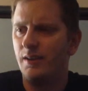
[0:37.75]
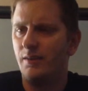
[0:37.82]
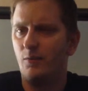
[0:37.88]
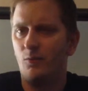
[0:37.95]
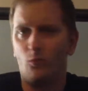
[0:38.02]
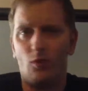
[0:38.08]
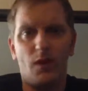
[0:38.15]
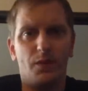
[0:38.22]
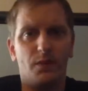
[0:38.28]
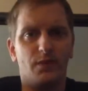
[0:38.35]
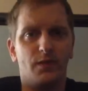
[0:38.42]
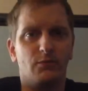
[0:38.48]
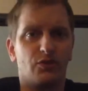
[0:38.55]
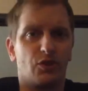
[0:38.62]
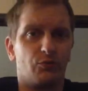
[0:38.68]
one, it
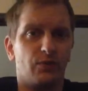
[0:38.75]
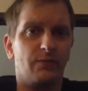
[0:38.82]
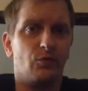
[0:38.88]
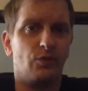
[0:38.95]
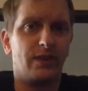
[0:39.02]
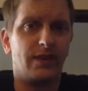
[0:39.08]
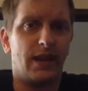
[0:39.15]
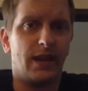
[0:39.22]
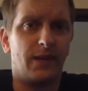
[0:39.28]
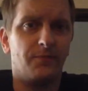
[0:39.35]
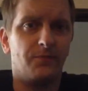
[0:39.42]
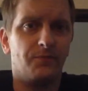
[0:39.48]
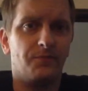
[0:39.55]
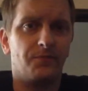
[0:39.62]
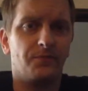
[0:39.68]
was a 3-point game.
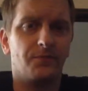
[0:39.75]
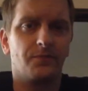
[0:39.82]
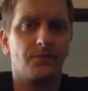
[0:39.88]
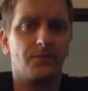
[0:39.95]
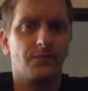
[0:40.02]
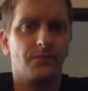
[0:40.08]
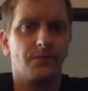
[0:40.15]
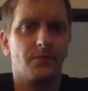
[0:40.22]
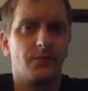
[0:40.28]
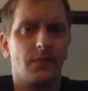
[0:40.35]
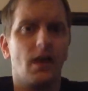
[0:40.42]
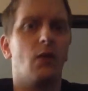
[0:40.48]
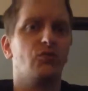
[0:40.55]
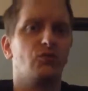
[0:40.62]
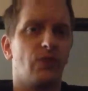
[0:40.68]

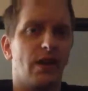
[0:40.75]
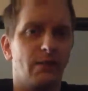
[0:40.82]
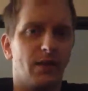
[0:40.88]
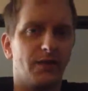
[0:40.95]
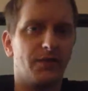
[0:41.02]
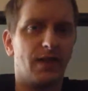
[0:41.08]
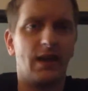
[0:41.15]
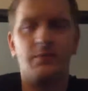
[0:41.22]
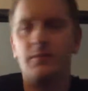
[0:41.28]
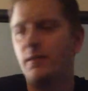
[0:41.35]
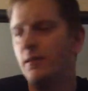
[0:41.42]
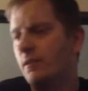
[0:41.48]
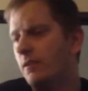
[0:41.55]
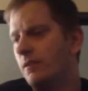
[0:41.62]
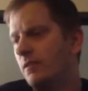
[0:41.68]
I was right about that.
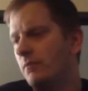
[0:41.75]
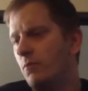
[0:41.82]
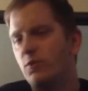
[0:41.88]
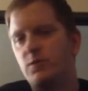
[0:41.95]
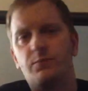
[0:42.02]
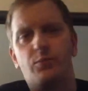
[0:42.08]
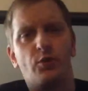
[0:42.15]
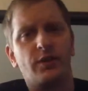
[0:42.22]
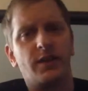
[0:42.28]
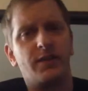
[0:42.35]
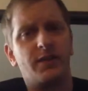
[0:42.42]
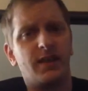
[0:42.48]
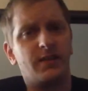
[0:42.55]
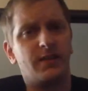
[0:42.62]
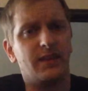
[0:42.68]
Most importantly
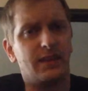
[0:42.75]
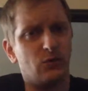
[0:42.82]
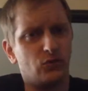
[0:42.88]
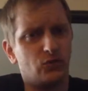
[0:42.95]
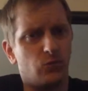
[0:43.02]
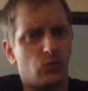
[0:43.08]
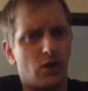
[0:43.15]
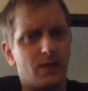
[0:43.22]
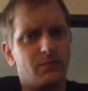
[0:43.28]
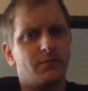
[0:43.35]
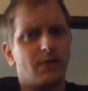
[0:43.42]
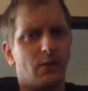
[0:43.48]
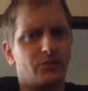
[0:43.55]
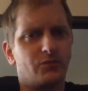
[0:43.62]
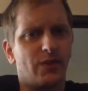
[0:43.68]
thing, the Eagles won.
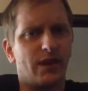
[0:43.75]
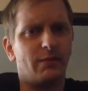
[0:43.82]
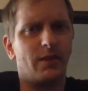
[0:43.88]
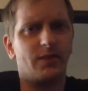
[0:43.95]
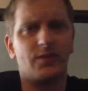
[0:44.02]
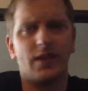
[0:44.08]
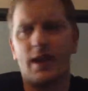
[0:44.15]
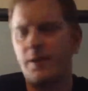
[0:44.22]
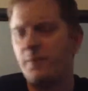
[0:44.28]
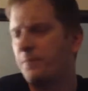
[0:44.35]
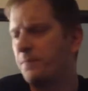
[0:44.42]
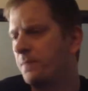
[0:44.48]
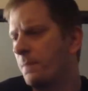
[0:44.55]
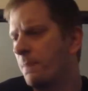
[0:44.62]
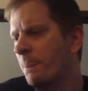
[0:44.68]
I was right about that.
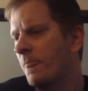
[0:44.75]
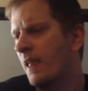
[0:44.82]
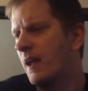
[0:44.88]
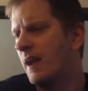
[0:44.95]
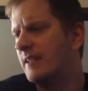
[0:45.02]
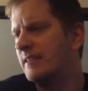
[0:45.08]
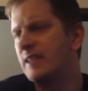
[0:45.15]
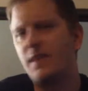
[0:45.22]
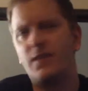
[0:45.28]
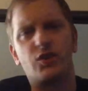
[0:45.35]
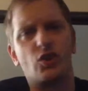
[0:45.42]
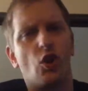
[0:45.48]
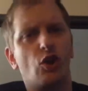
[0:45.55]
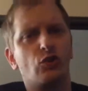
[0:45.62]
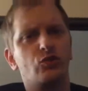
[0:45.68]
I said that the
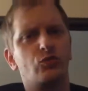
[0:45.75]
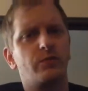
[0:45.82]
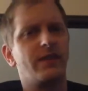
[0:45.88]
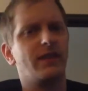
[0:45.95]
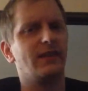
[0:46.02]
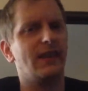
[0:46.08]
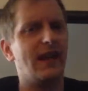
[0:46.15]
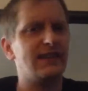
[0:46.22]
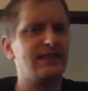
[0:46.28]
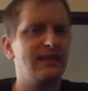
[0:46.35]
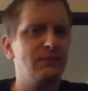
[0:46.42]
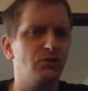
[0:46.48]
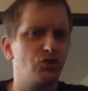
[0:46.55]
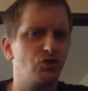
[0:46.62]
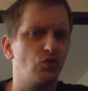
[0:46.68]
Cardinals would be the last
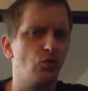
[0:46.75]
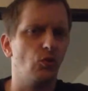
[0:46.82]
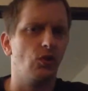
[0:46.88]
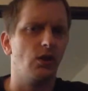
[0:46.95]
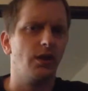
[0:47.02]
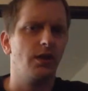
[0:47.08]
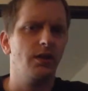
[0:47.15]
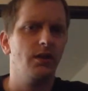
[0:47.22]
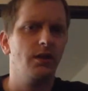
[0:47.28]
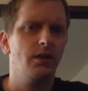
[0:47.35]
team to score